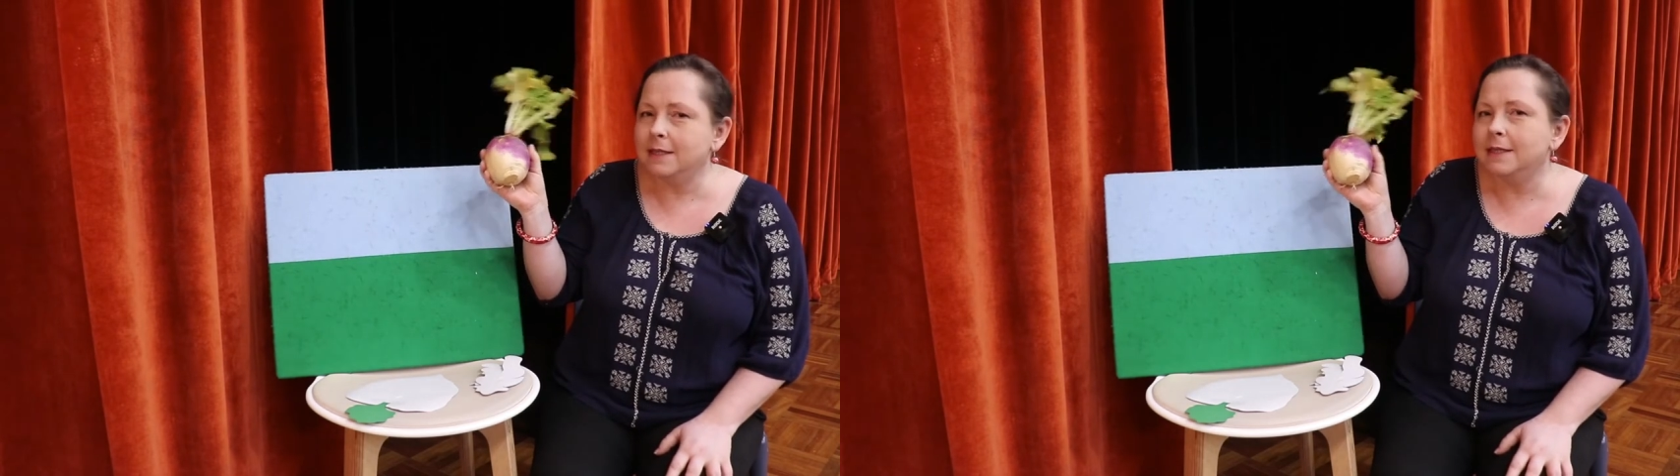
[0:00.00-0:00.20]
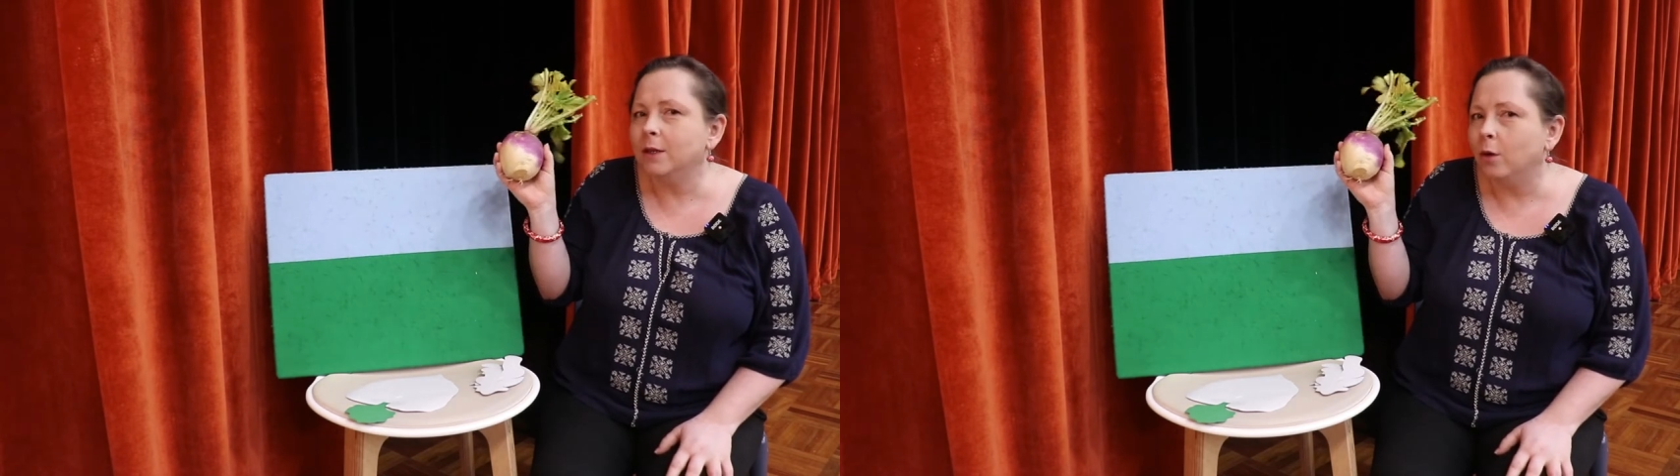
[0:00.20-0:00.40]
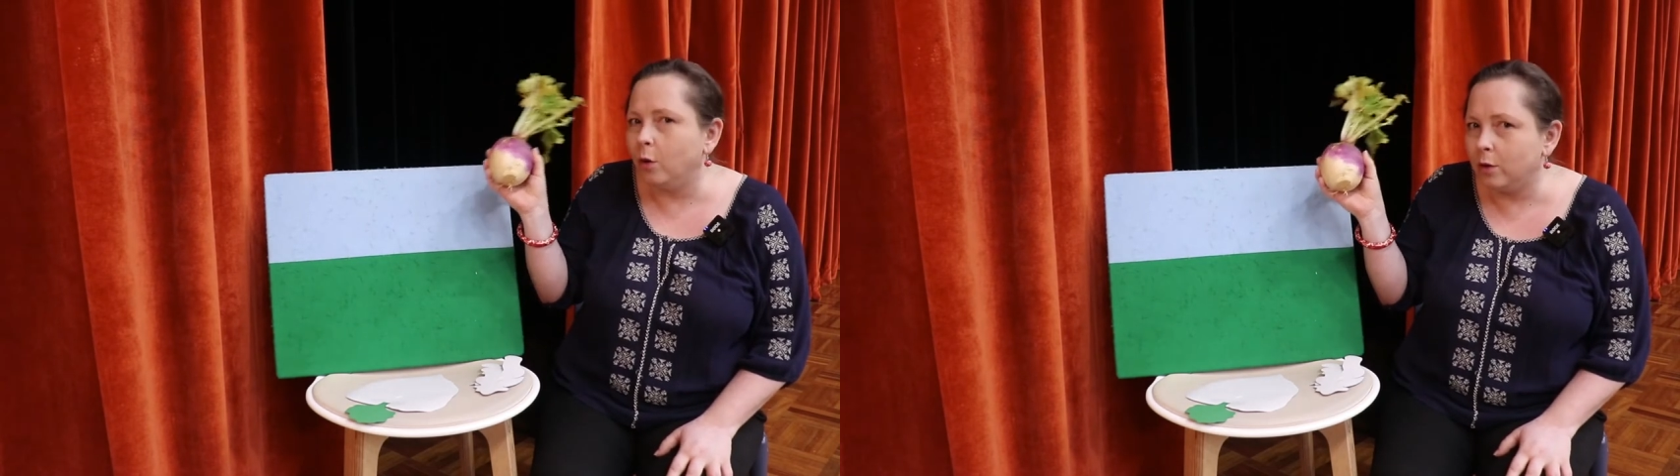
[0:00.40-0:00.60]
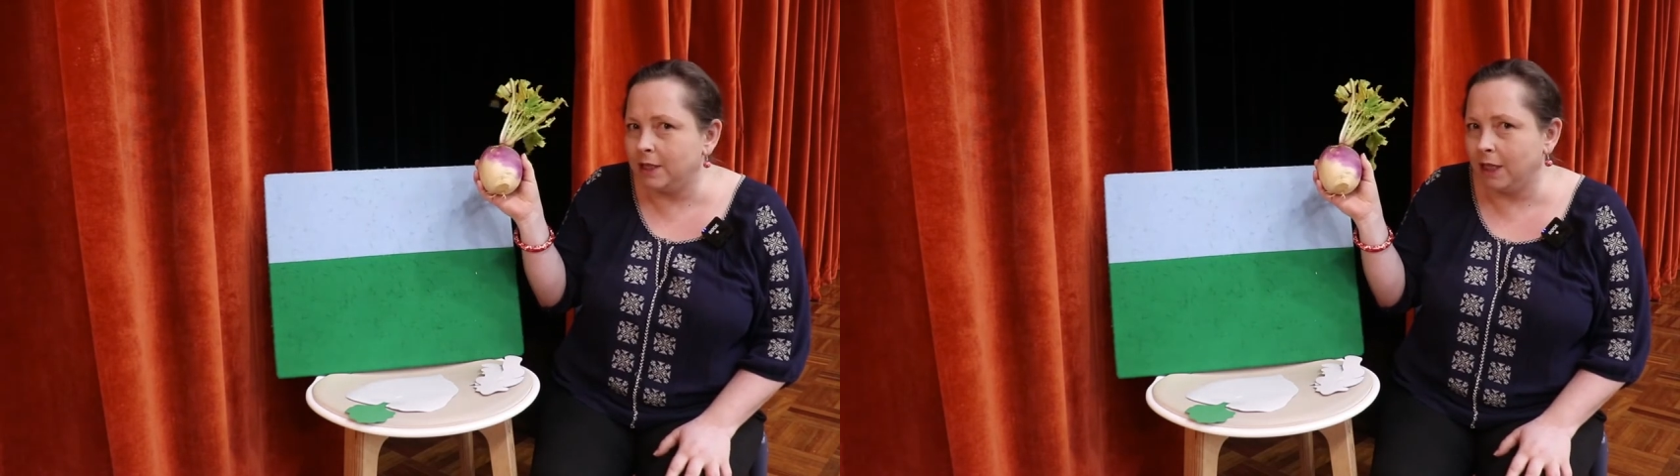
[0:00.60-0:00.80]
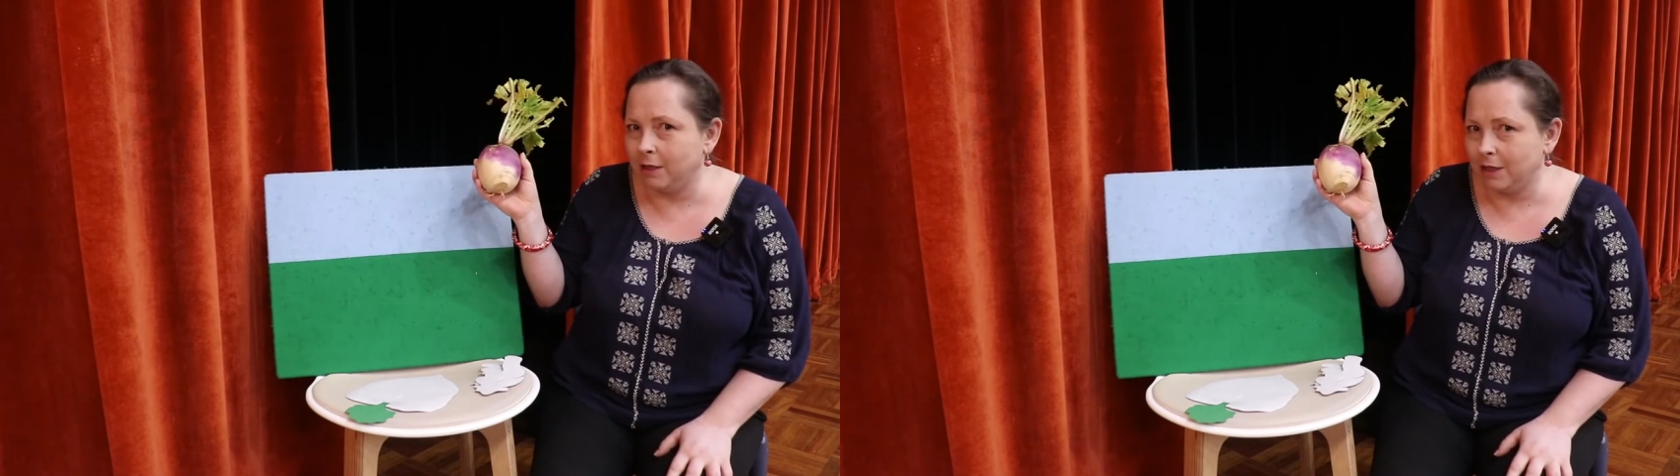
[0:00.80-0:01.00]
is an
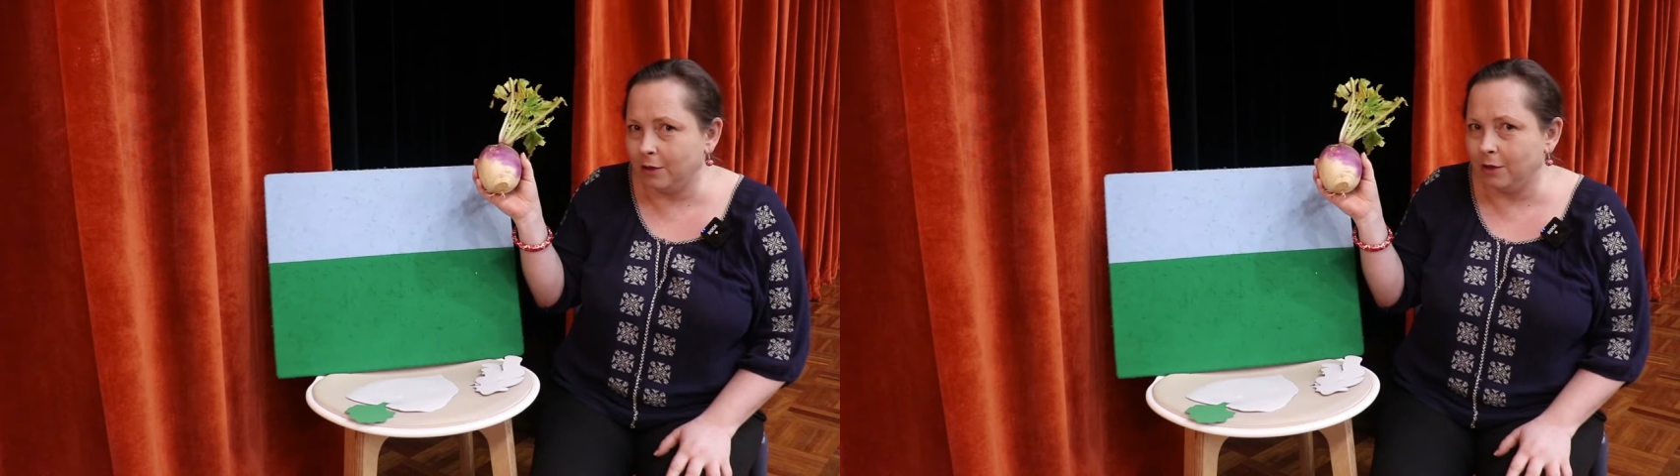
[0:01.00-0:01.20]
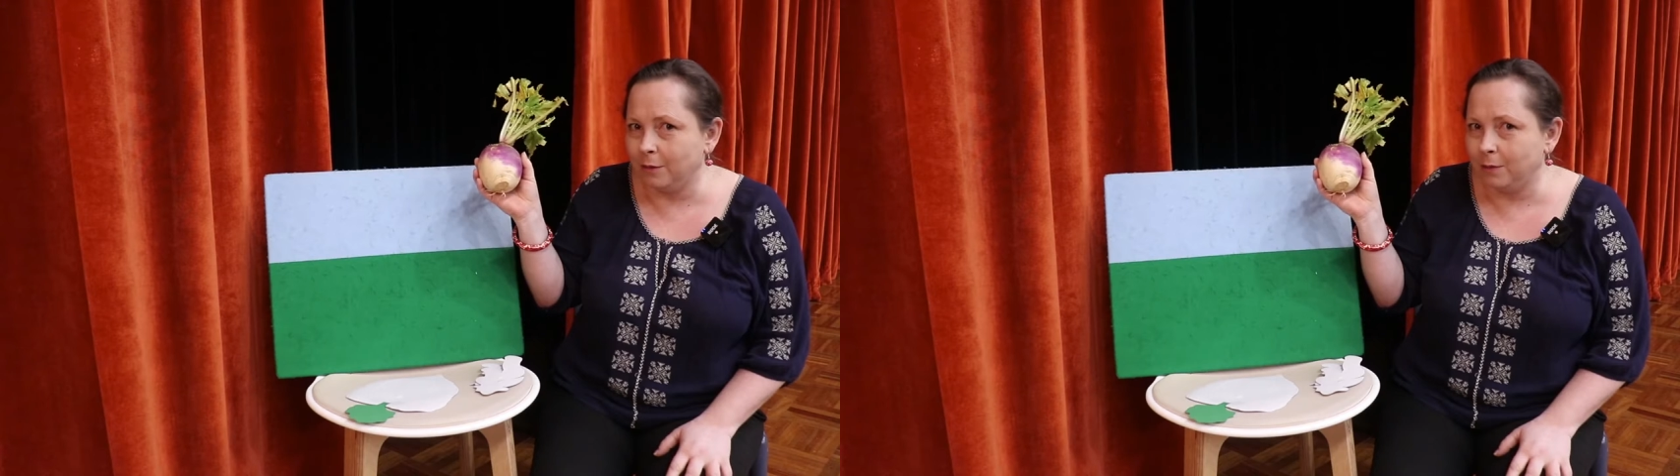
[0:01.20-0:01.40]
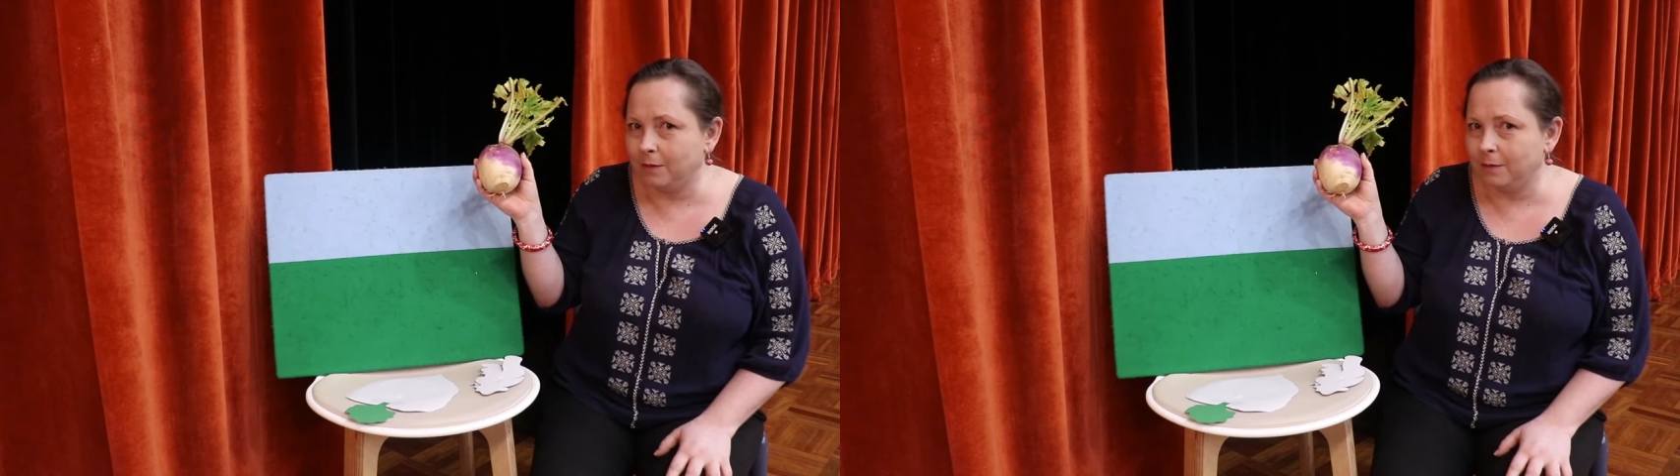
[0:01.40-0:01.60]
ordinary turnip,